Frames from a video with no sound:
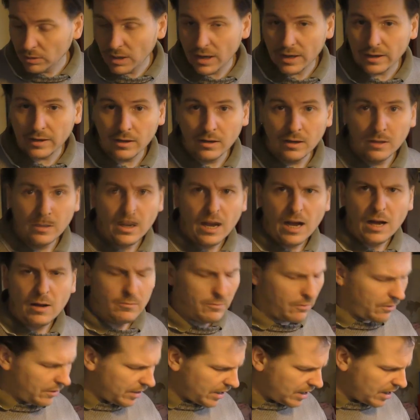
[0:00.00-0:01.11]
Like,
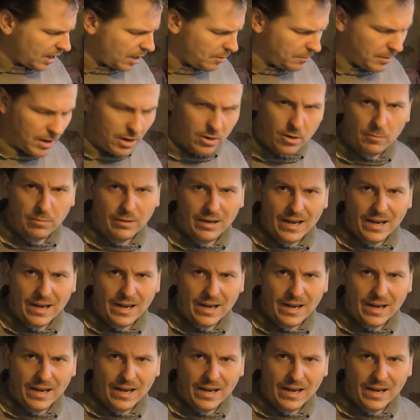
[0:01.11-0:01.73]
I'm thinking about a